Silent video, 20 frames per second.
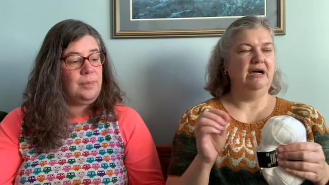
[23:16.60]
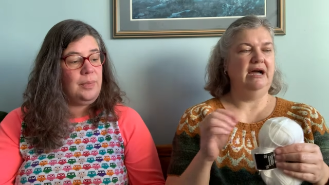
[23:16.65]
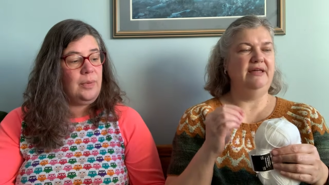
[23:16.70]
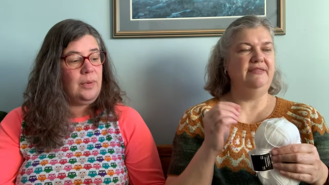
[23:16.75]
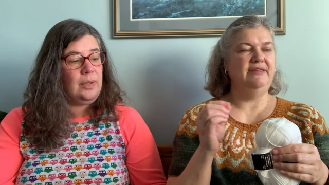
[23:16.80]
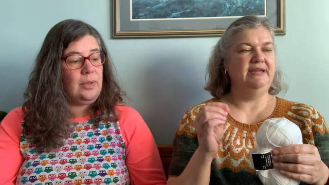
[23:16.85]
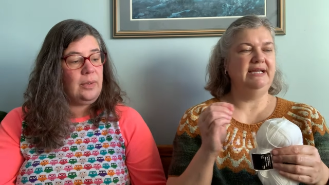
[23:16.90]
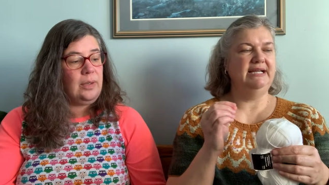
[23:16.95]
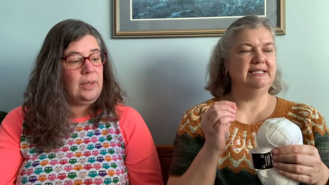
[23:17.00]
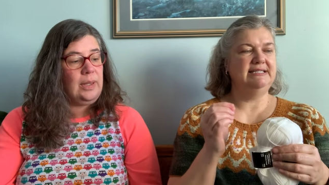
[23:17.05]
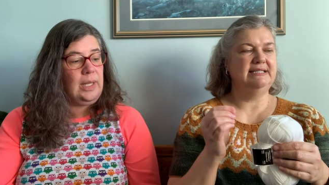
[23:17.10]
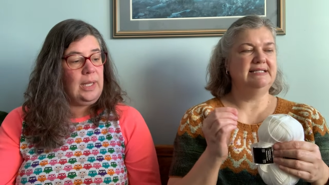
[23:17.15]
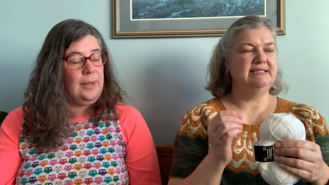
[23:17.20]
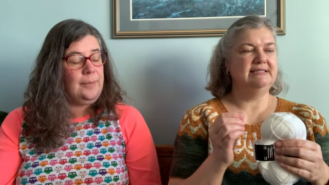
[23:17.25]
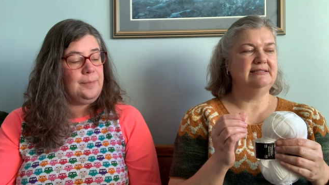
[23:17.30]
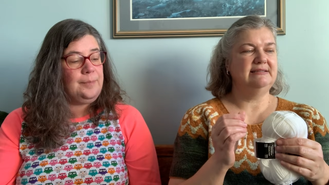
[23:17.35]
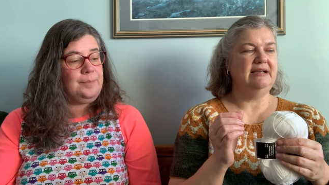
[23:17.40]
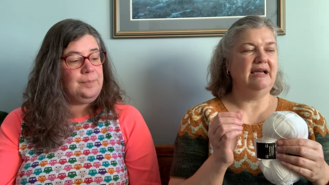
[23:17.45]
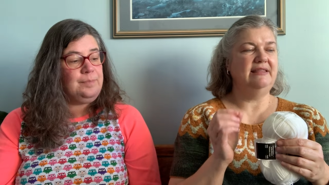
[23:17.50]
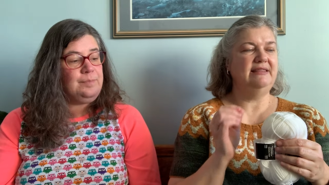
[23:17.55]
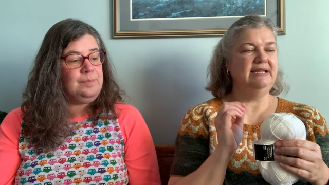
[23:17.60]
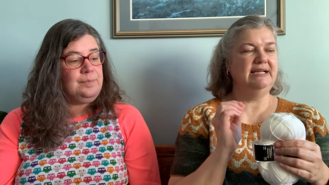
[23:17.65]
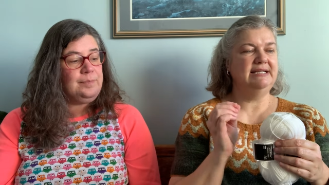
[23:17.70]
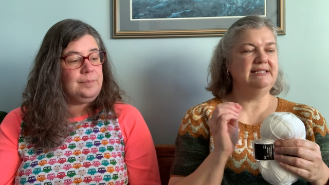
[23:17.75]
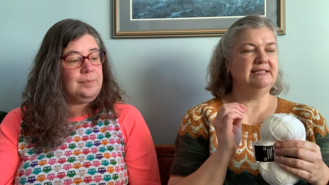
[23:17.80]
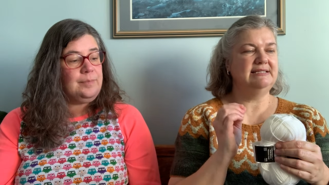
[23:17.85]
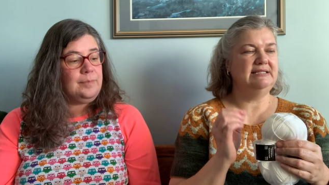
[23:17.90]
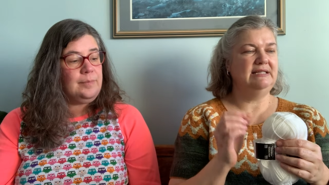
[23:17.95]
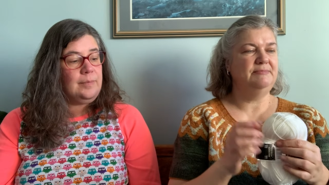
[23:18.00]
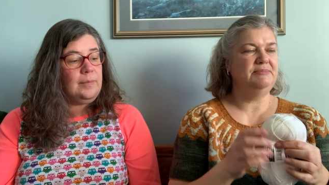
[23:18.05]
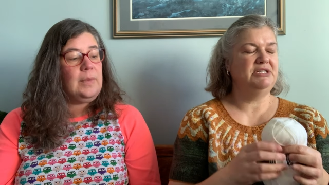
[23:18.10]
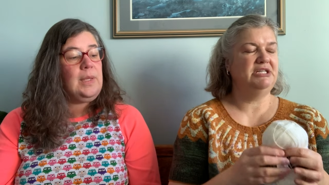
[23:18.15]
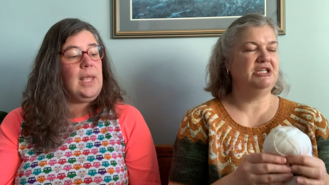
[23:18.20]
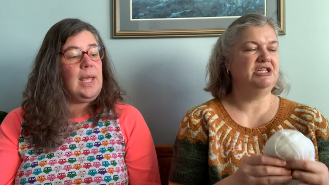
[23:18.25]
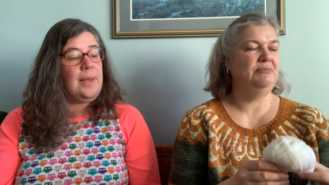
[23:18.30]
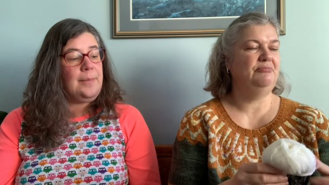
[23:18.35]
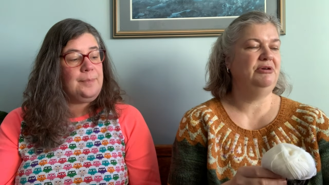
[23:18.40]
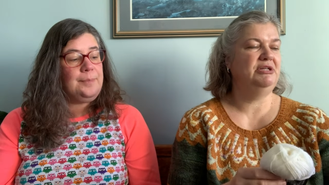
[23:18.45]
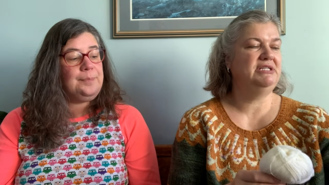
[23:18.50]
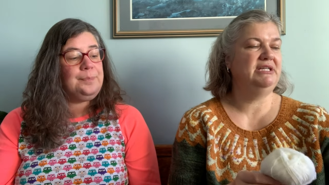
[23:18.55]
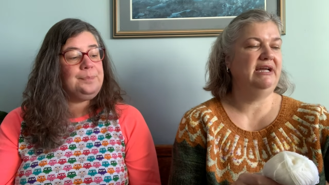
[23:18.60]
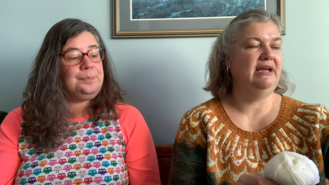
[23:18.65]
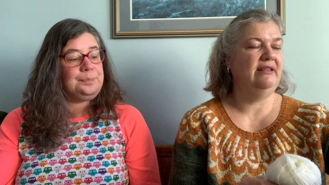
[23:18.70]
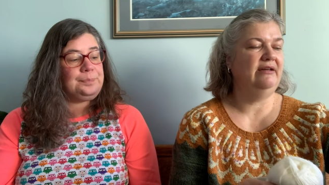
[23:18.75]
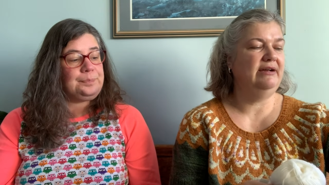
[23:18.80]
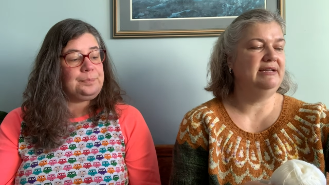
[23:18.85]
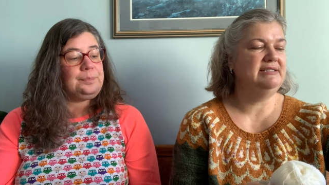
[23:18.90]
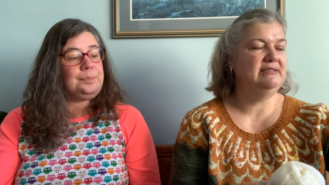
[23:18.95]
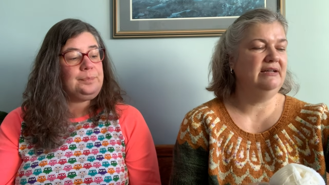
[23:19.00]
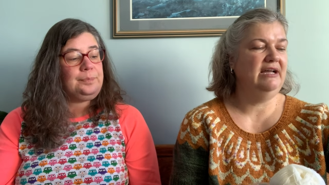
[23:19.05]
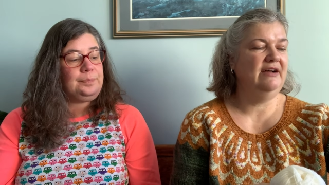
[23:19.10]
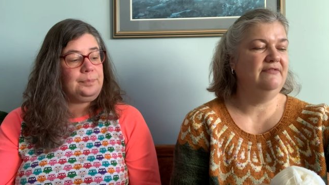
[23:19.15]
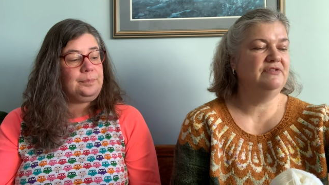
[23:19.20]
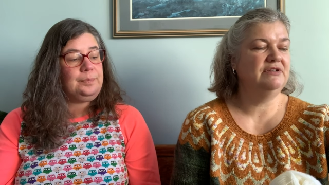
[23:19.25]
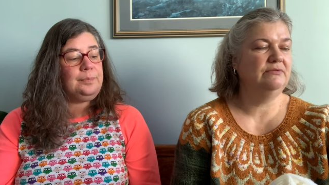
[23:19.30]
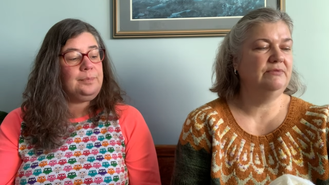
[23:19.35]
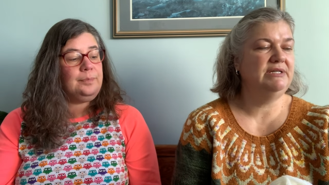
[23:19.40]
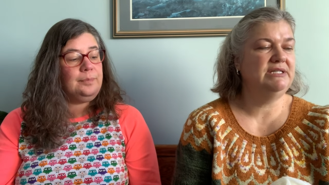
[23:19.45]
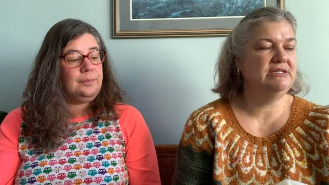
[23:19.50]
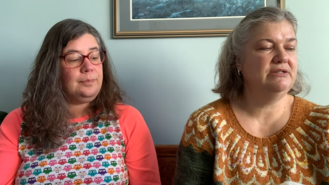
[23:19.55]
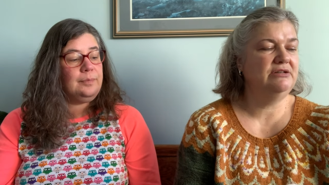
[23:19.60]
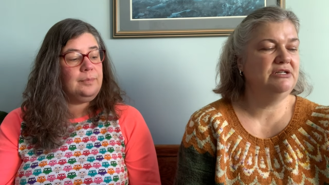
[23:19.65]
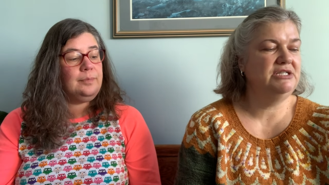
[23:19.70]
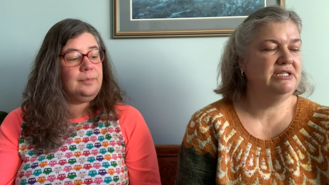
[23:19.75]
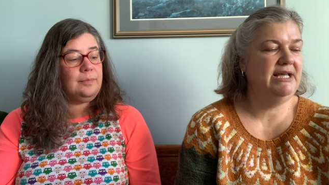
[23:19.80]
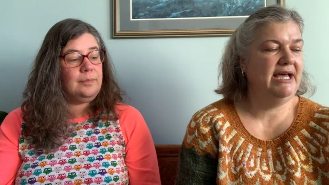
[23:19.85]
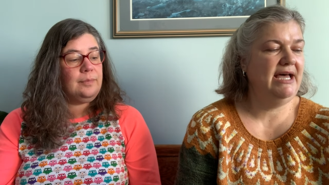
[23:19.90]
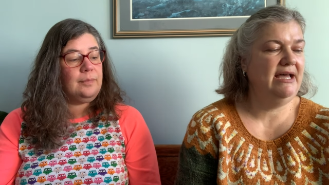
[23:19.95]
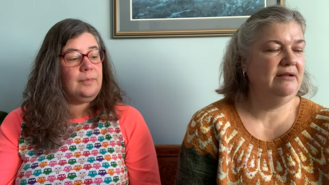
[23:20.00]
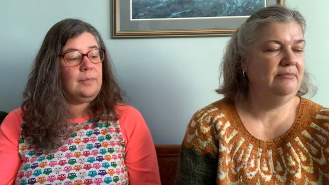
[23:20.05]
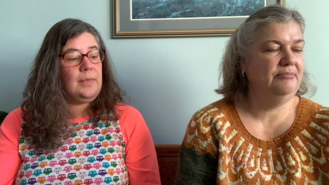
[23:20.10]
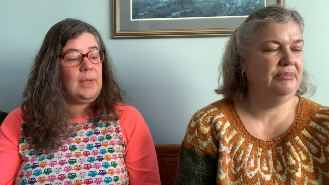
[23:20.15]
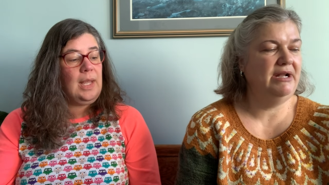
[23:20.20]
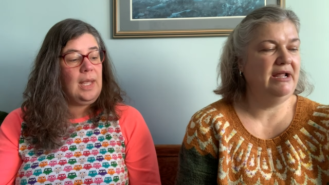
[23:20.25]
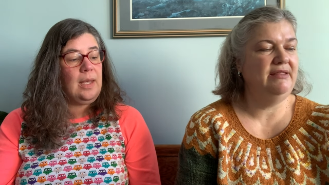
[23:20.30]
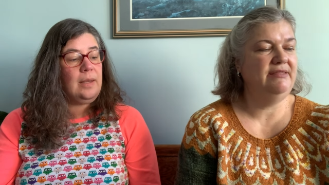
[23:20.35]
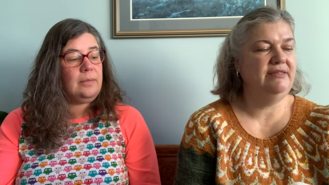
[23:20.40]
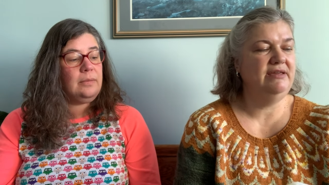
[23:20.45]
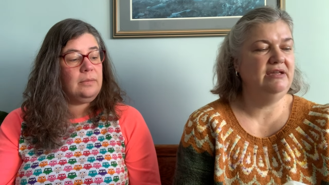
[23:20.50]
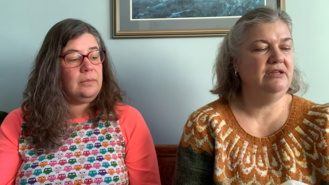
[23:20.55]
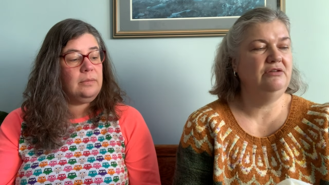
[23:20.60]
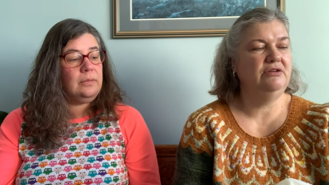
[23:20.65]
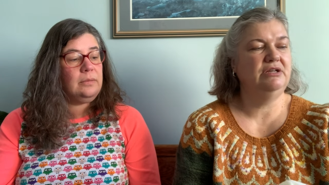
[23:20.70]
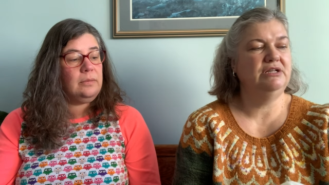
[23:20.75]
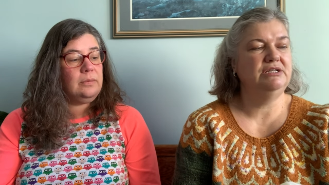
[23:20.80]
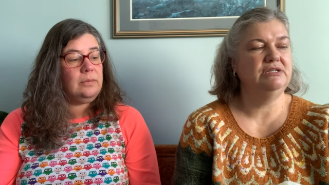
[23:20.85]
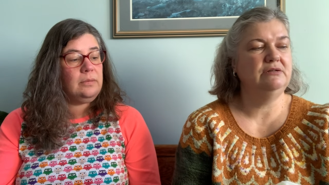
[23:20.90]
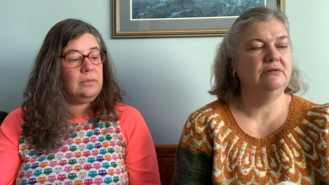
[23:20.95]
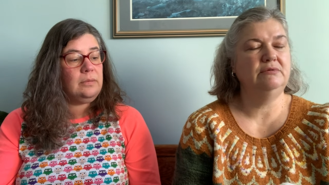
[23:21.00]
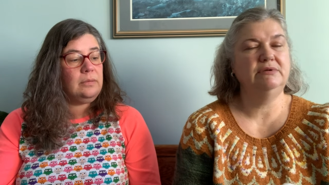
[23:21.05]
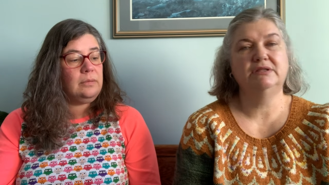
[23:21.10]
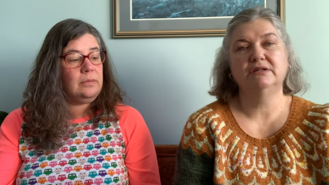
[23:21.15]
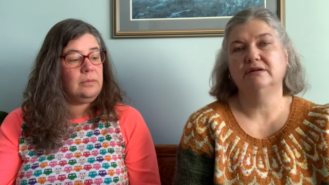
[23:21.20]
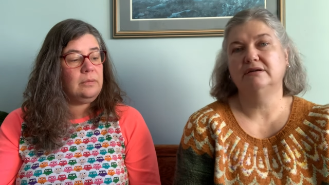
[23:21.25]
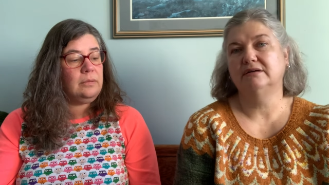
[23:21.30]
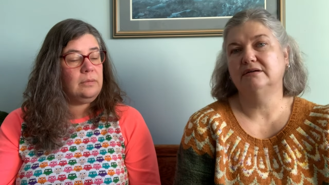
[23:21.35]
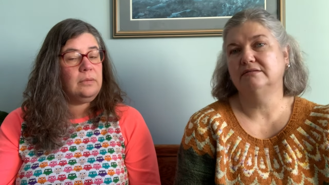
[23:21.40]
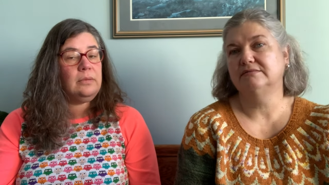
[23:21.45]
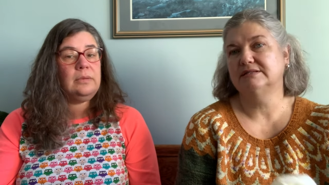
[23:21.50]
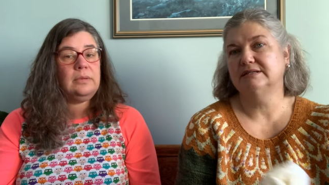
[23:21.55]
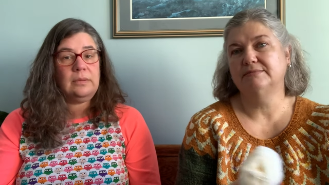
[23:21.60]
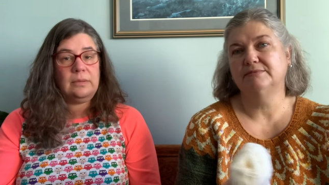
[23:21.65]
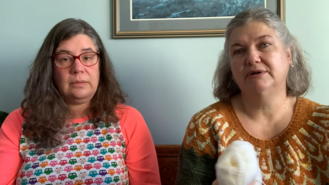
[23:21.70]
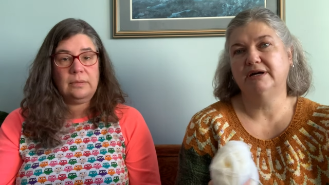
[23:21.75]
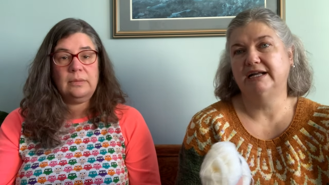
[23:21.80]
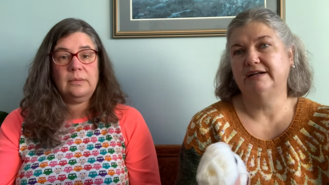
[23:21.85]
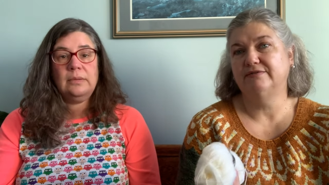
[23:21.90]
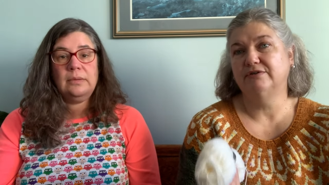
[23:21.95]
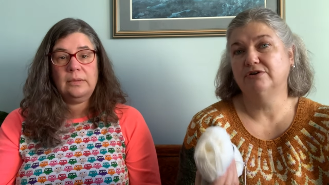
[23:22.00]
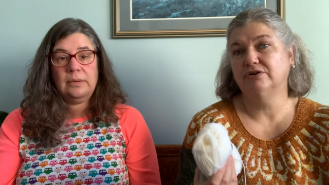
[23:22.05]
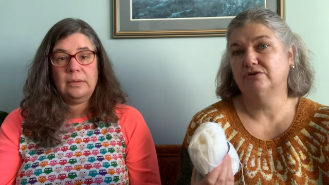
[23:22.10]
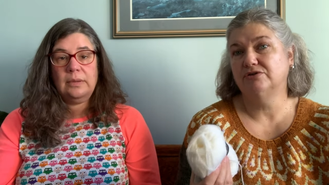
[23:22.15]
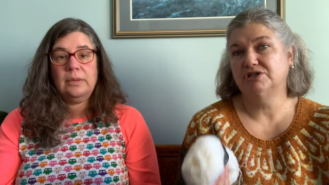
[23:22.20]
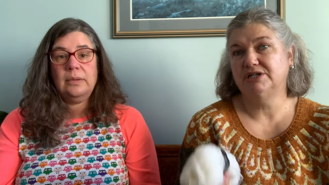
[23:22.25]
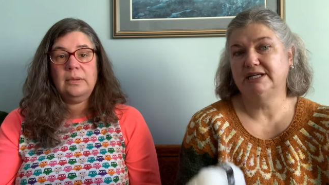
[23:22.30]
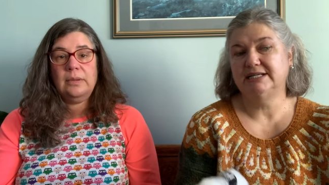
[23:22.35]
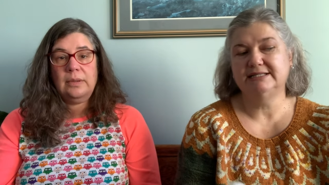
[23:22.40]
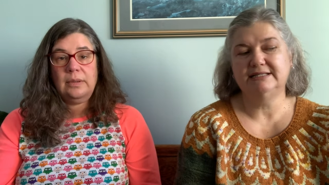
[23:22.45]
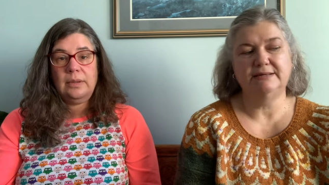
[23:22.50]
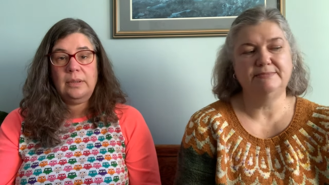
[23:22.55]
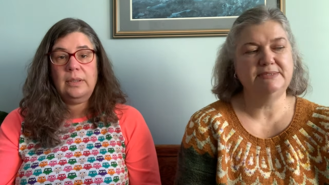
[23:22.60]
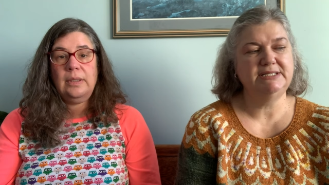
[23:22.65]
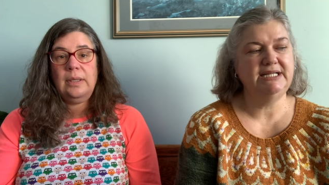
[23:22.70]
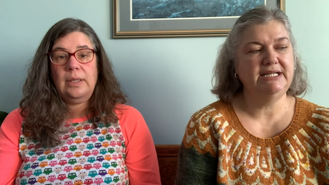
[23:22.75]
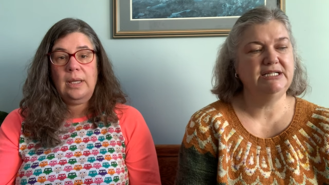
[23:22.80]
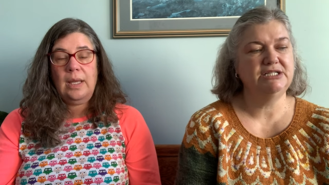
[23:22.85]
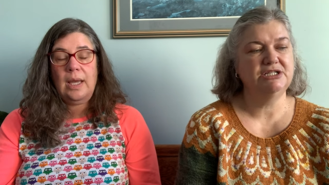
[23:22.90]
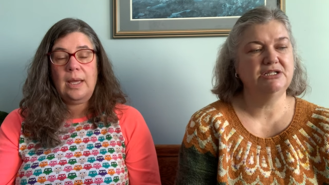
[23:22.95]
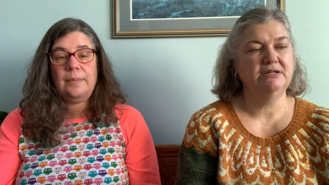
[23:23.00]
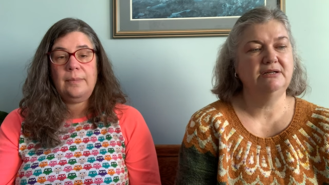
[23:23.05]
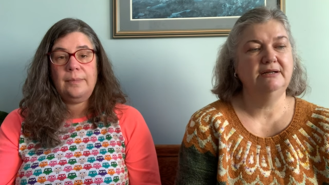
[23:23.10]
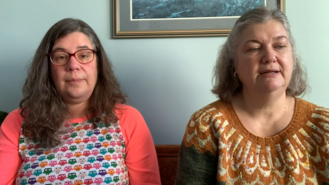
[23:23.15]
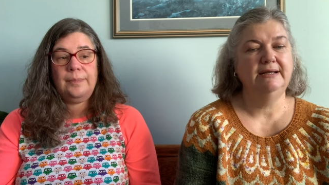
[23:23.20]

Speaker 1: I think it's thing? A, I think it's a slip stitch yeah. I put together. I still have to research that, but yeah. I think you can do it with a, some kind of a crochet slip stitch. Yeah.